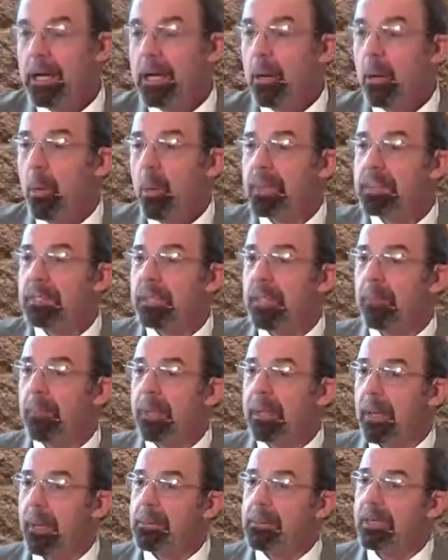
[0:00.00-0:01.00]
Which then
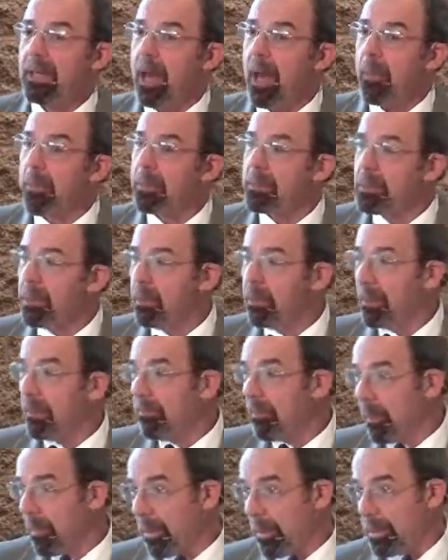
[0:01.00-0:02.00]
becomes an opportunity
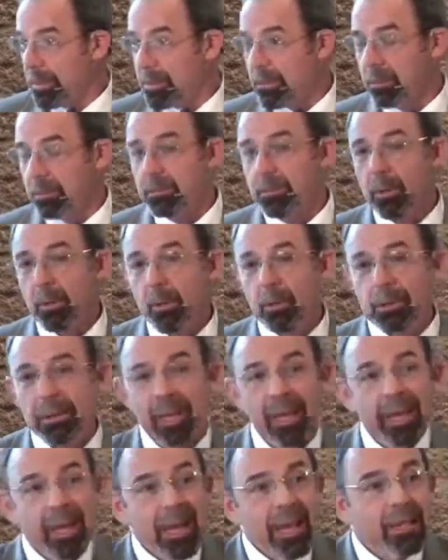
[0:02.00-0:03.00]
for personal growth
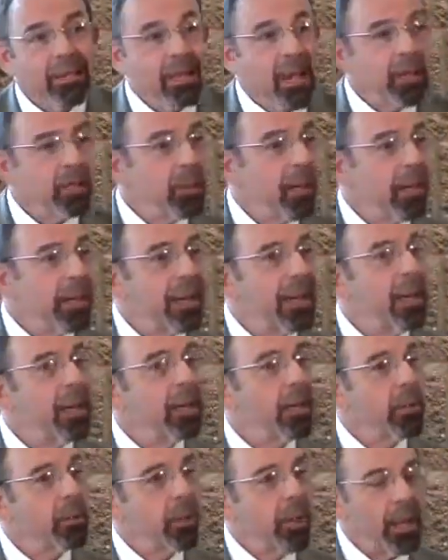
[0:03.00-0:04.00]
as I try to
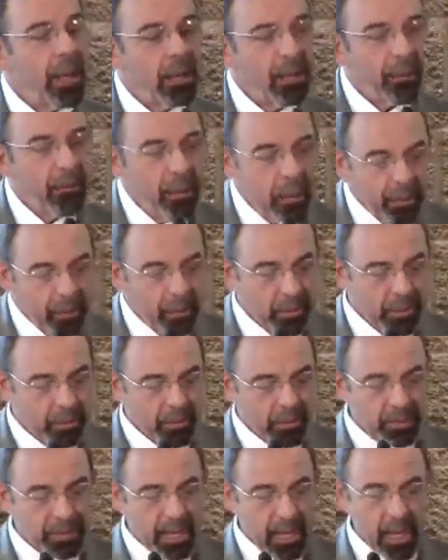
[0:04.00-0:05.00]
integrate and better
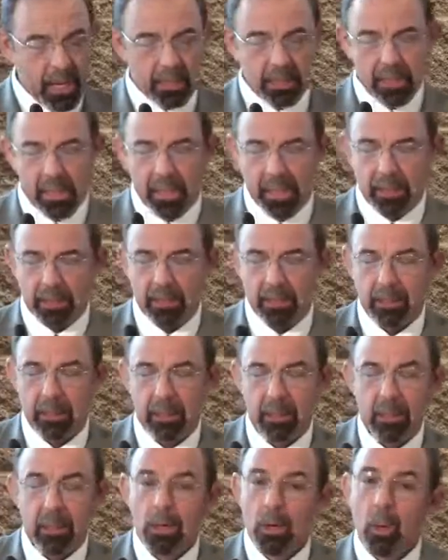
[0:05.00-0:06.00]
understand that.
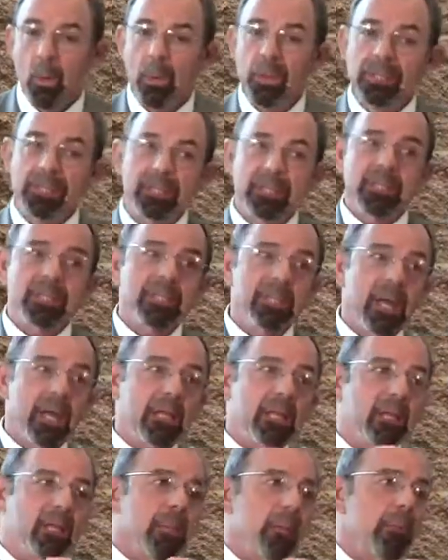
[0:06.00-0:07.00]
Which is to say
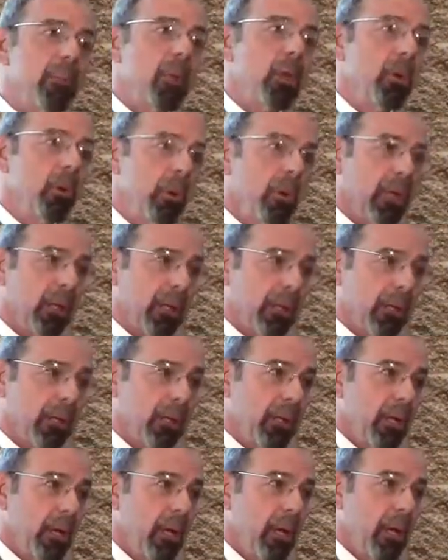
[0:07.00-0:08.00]
that
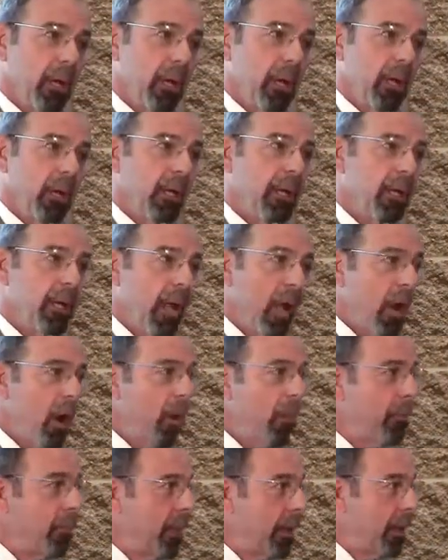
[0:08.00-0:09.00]
community can
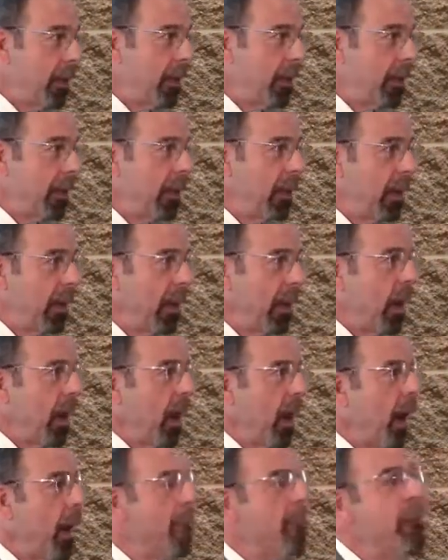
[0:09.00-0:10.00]
help be
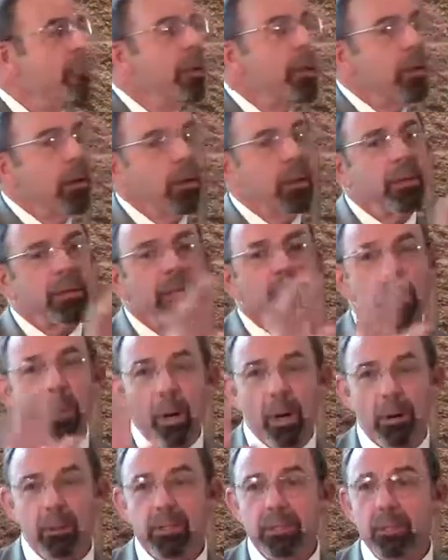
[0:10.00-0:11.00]
a mirror to
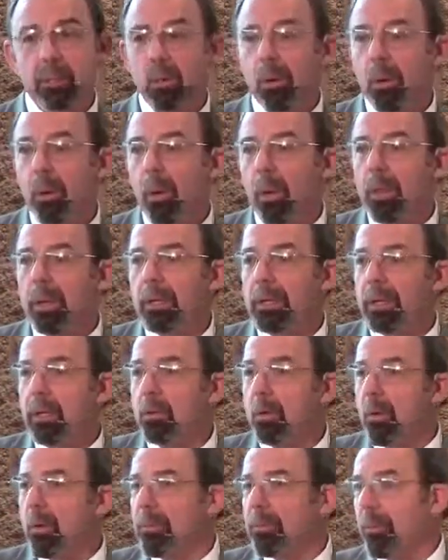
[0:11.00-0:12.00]
our soul and a
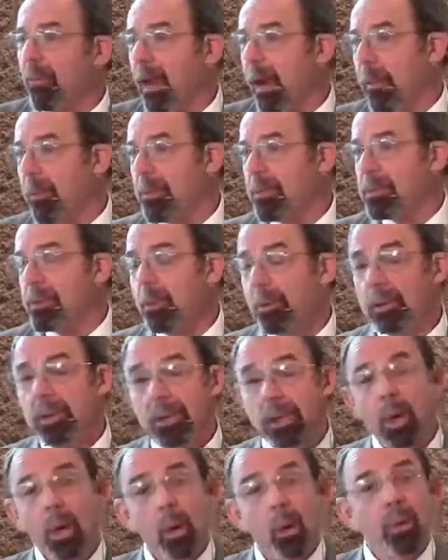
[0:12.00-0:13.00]
growthful
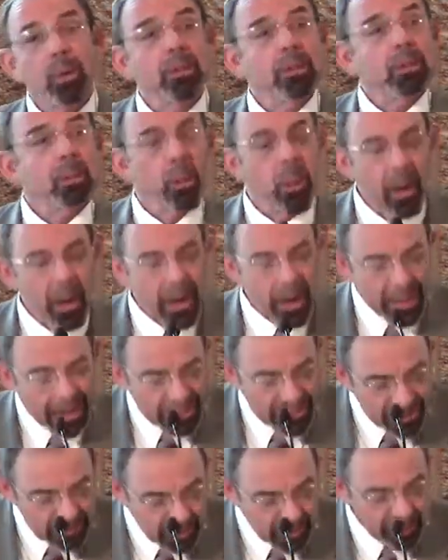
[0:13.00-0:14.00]
opportunity, which is why I
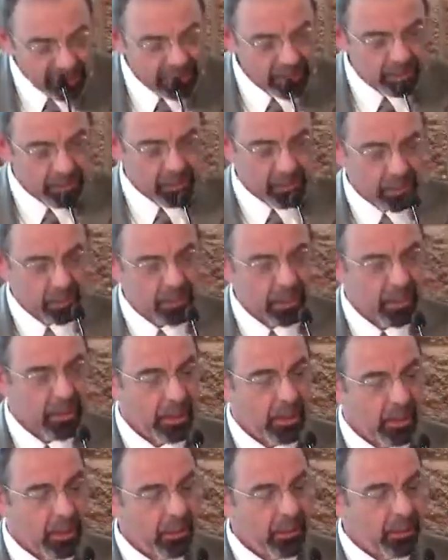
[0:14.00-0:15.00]
say to you
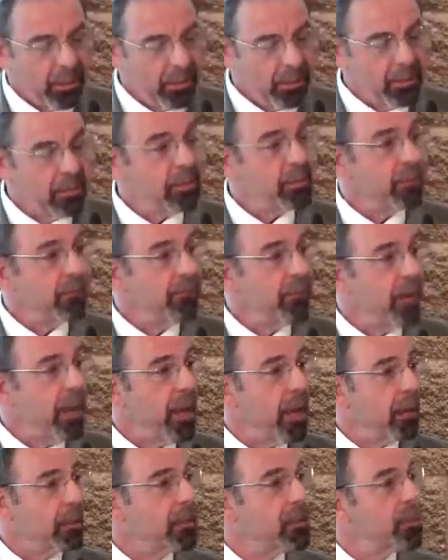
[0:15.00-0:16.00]
that it is in
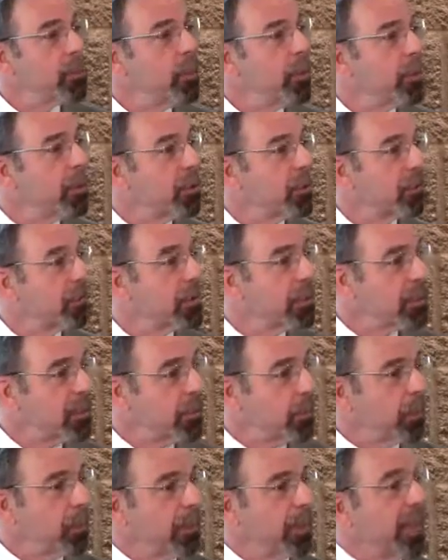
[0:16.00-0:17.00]
fact a spiritual
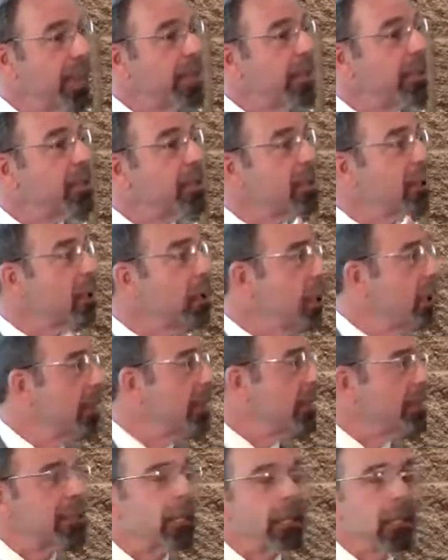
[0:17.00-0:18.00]
discipline, this
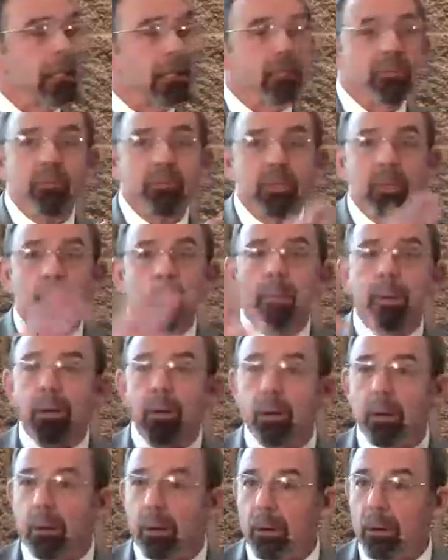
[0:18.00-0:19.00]
learning to live with the
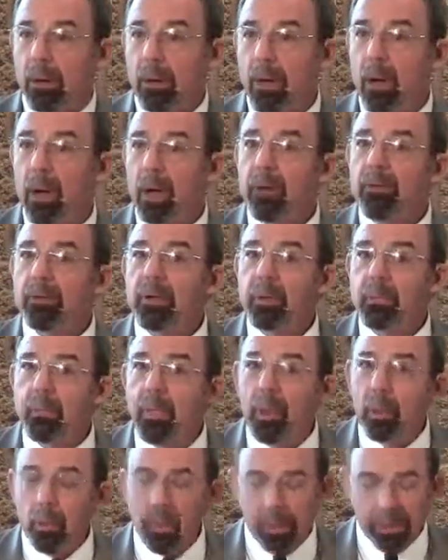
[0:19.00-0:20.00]
mirror of
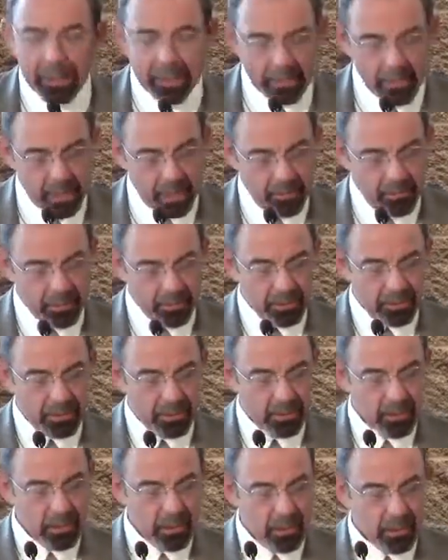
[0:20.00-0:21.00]
community and others
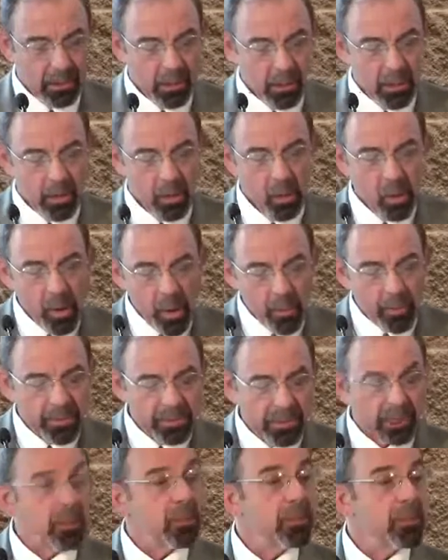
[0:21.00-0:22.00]
who help
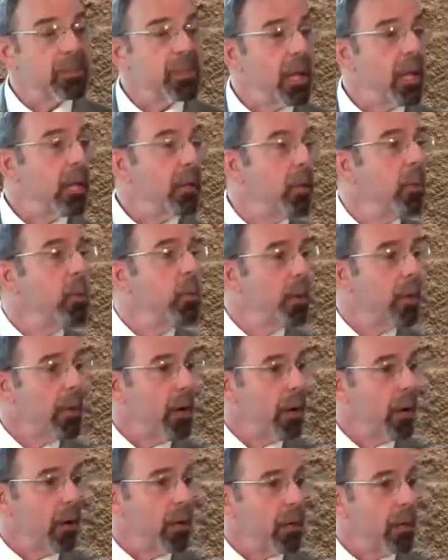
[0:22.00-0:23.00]
us understand who we
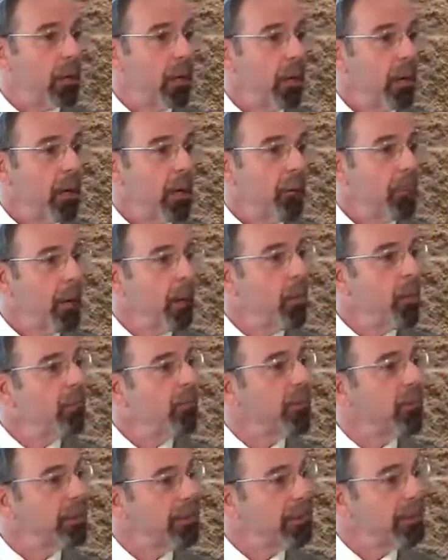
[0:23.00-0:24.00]
are by
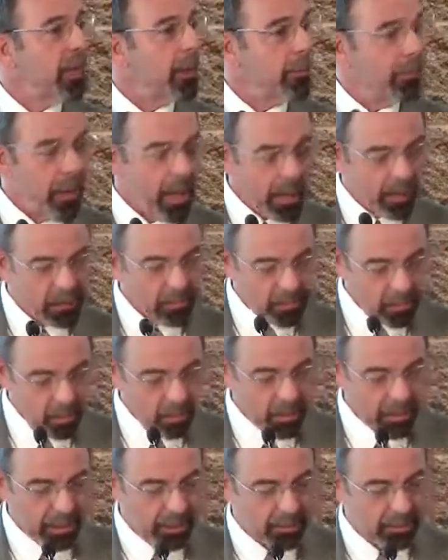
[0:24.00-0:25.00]
reflecting that back to
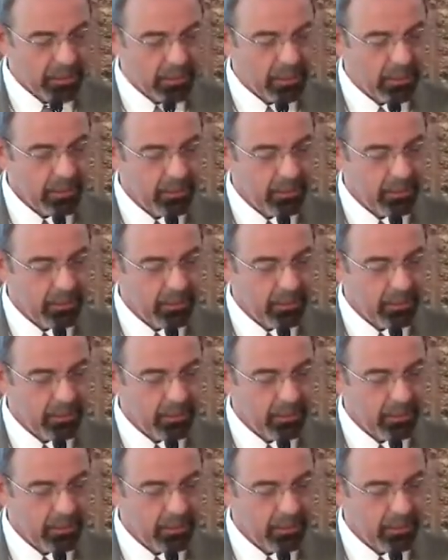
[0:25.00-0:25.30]
us.